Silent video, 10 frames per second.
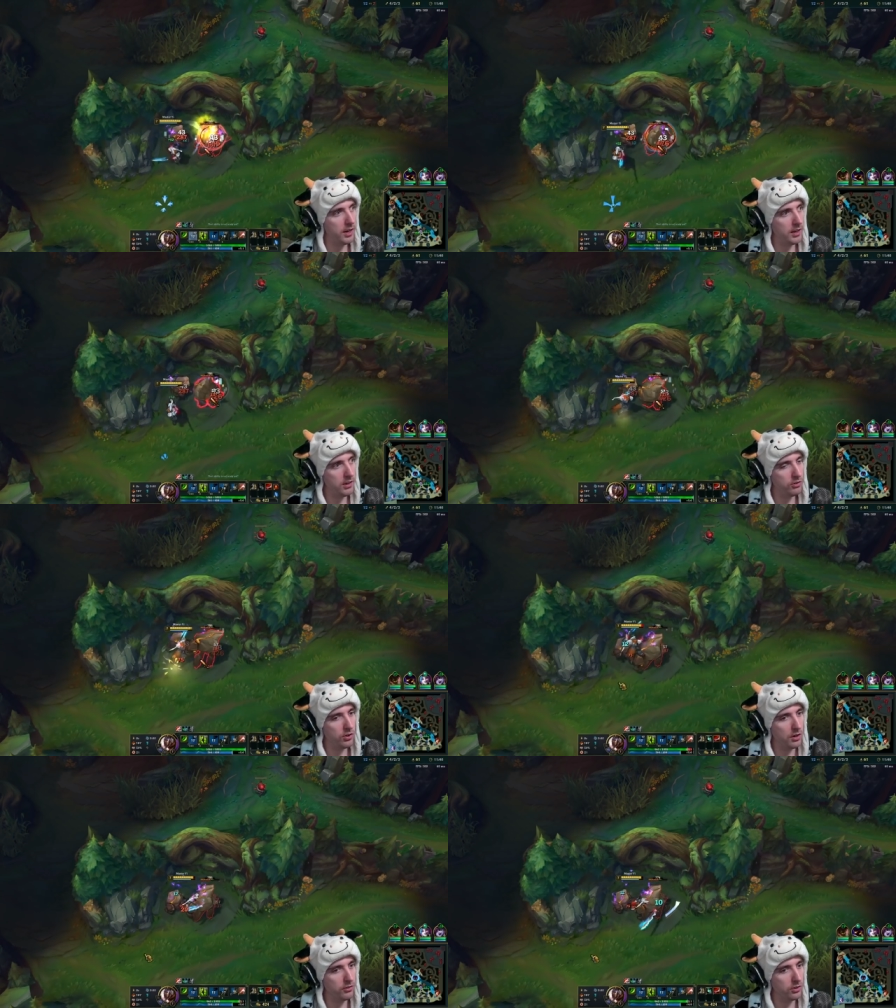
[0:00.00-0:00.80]
And these
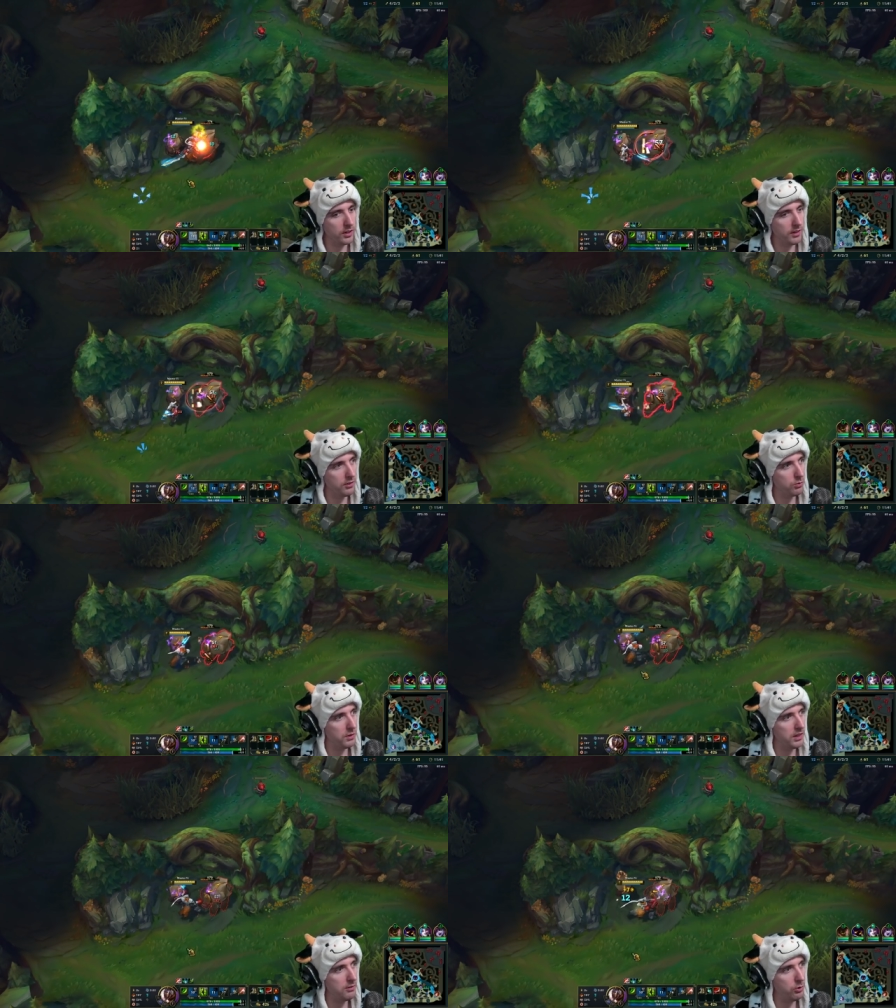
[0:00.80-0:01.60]
Krugs are going to give us
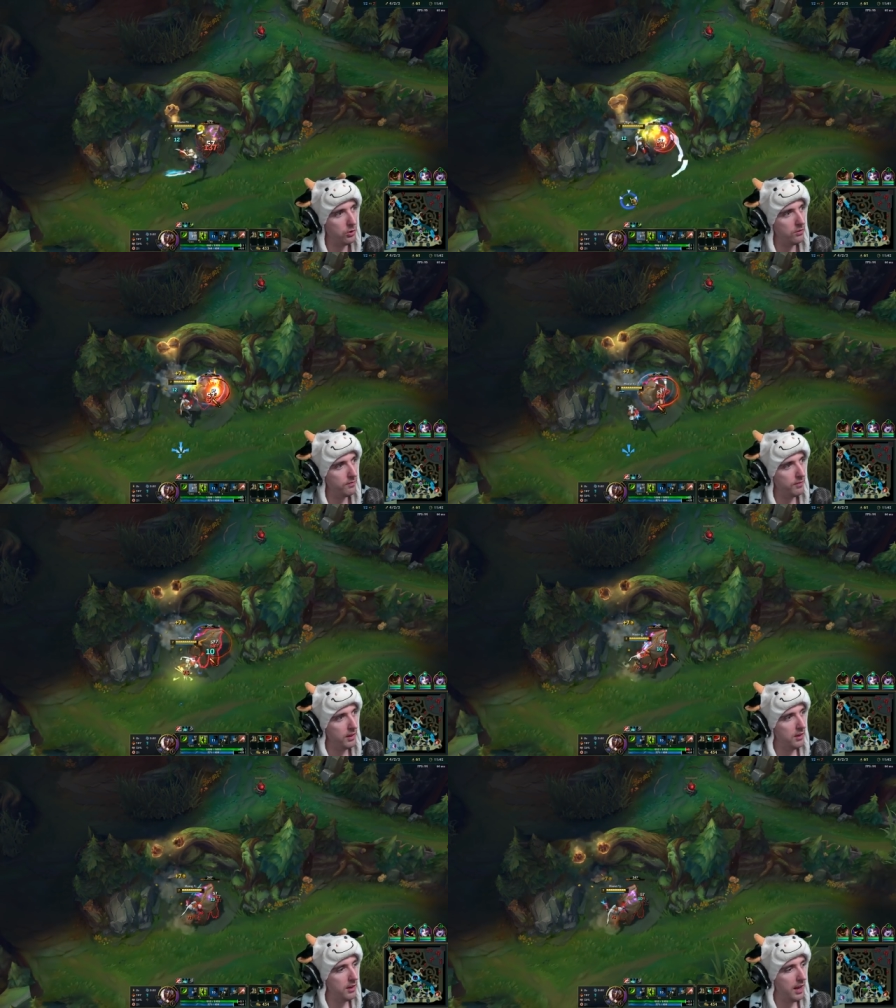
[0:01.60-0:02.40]
one level.
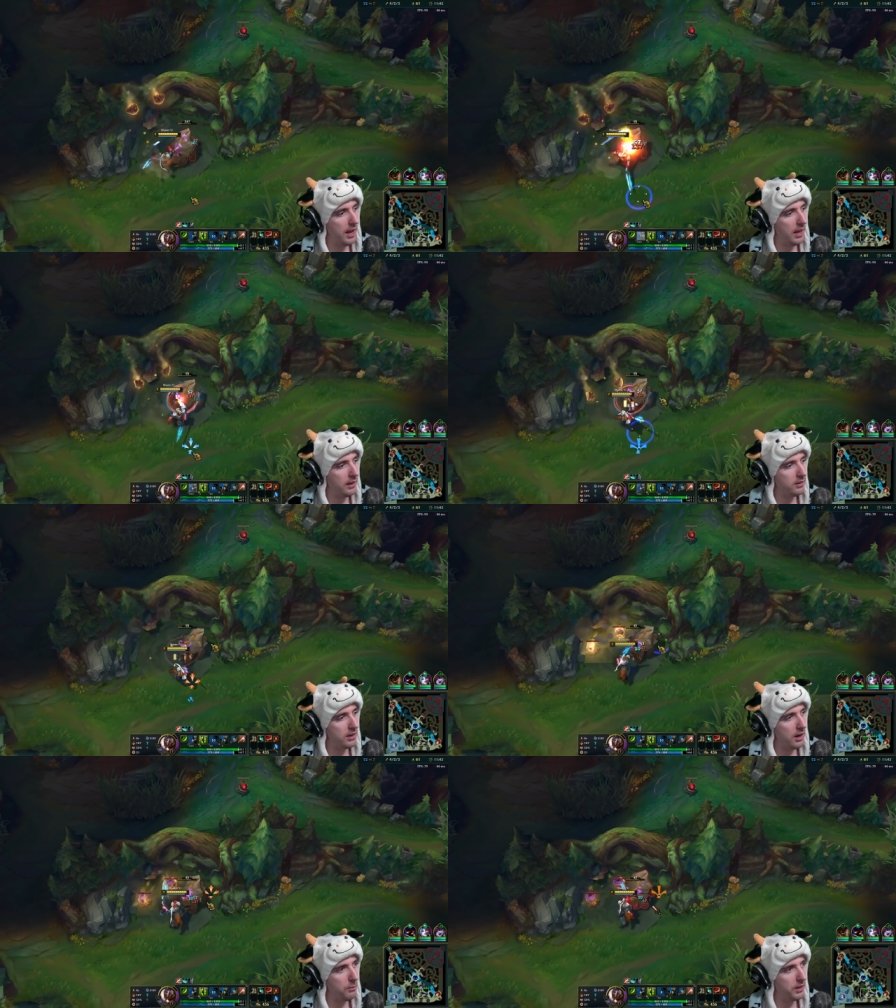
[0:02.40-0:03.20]
And
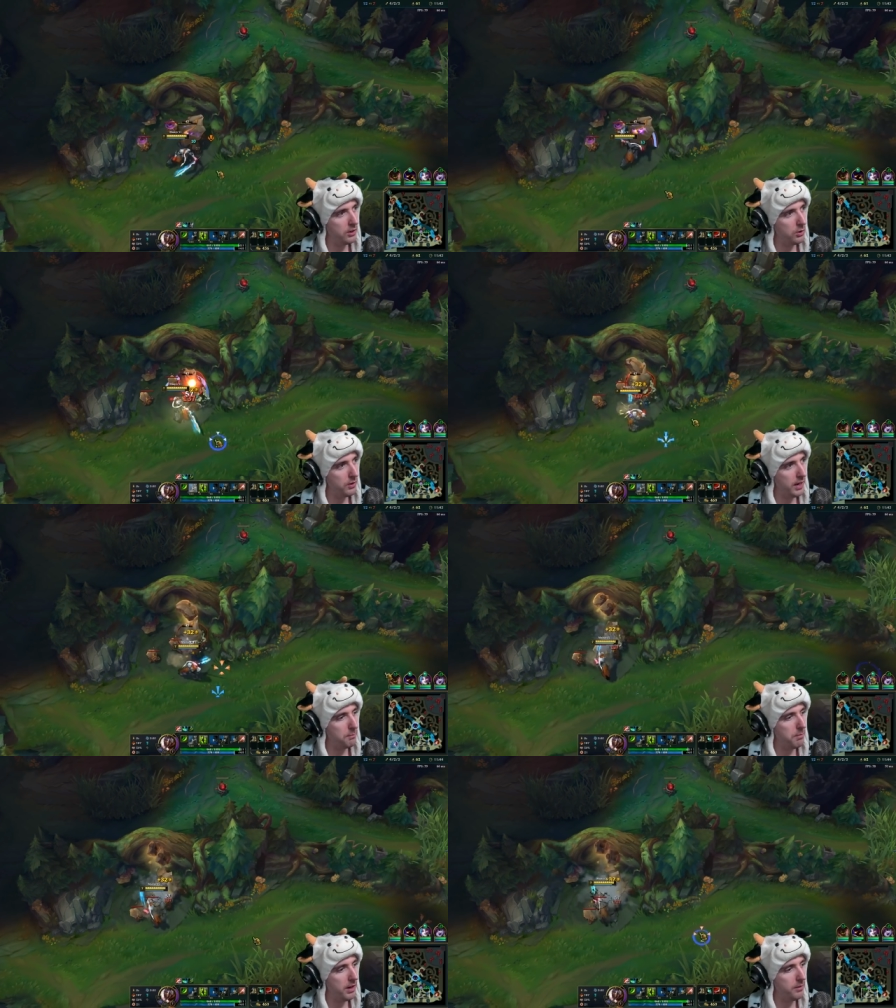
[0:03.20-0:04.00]
uh, we can go
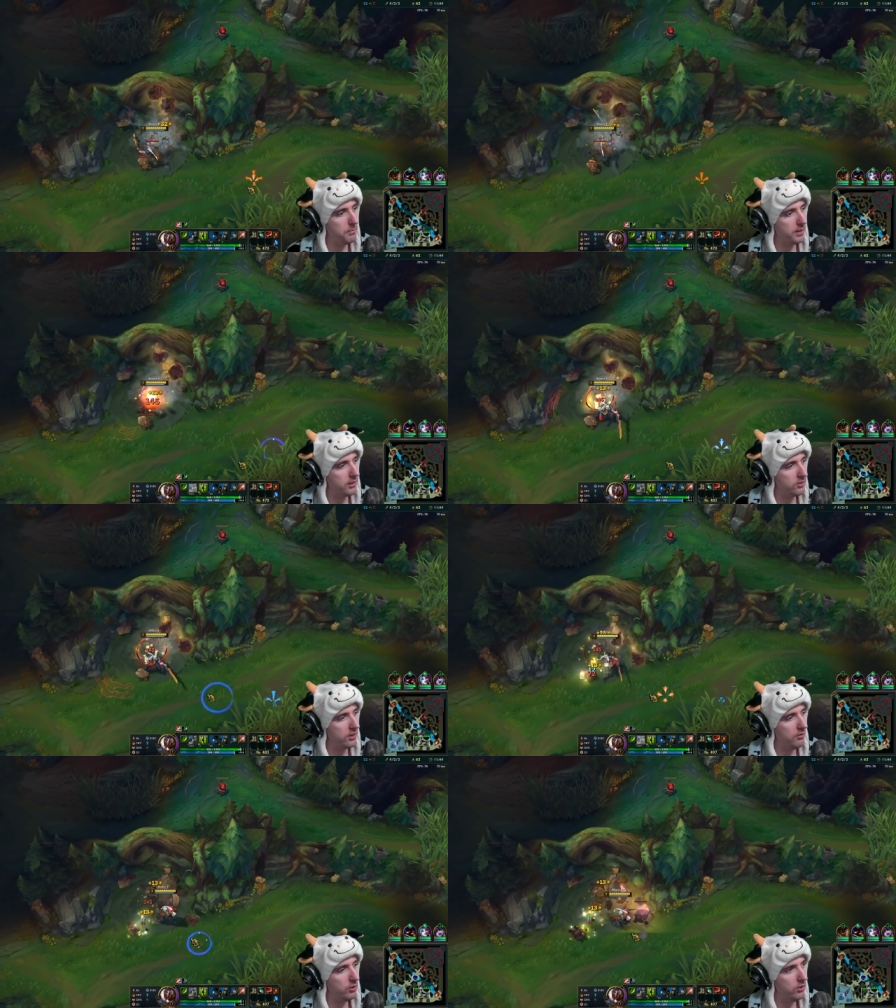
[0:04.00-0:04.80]
gank bottom with this
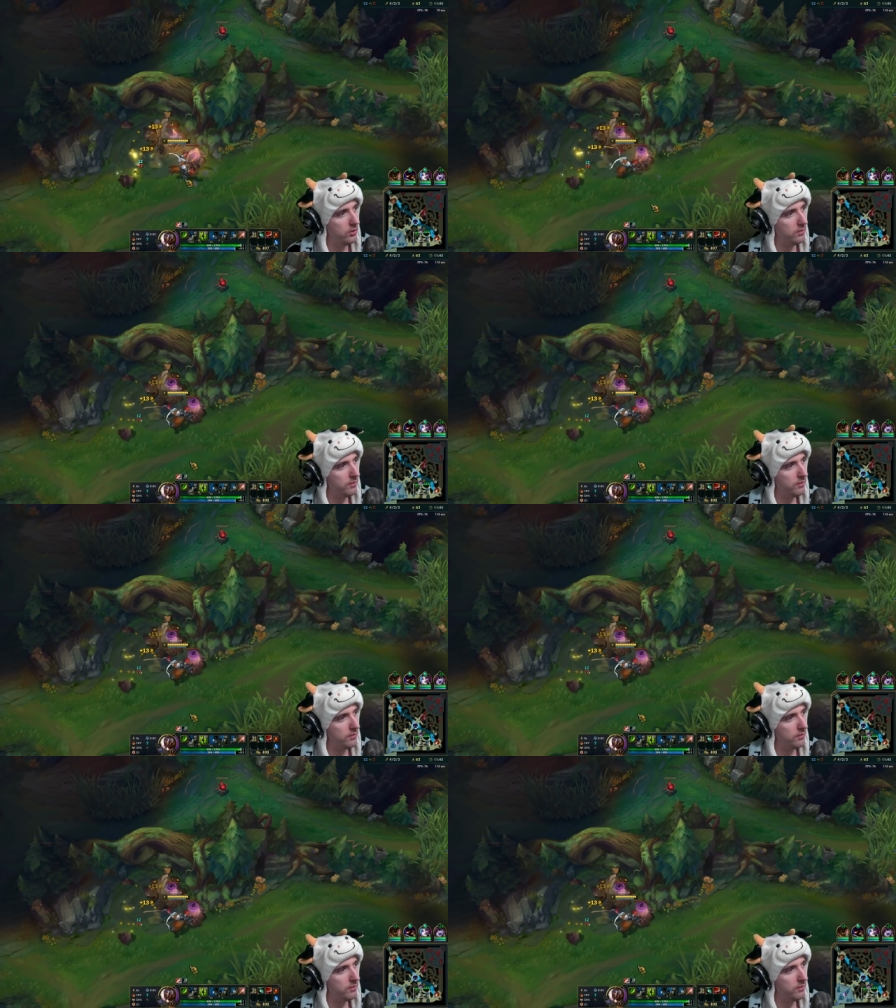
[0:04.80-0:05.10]
level.